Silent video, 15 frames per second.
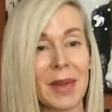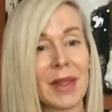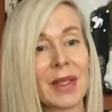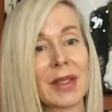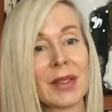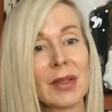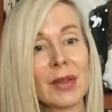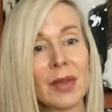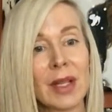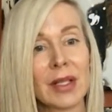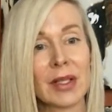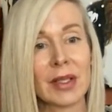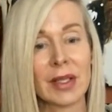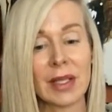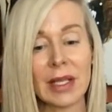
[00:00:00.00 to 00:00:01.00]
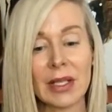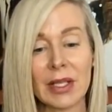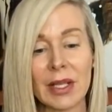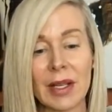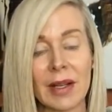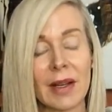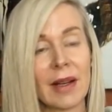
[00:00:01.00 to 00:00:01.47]
with this new
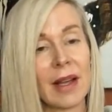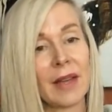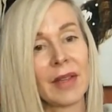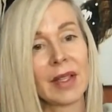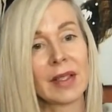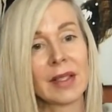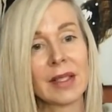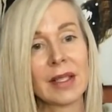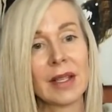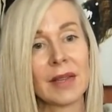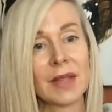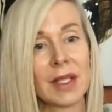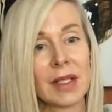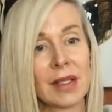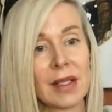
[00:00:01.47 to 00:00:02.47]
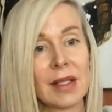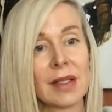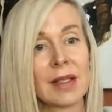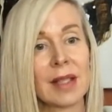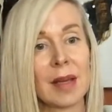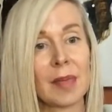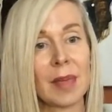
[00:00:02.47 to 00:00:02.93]
legislation and having the CFTC
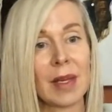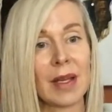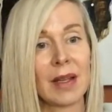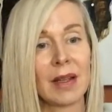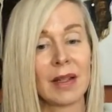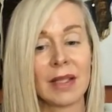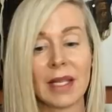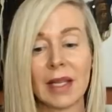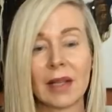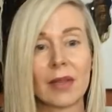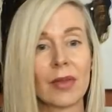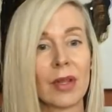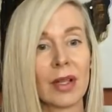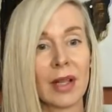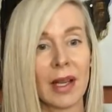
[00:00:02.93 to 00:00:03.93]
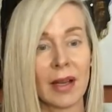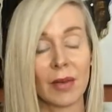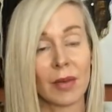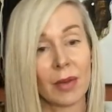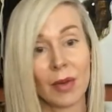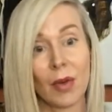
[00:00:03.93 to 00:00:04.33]
step in and take a look at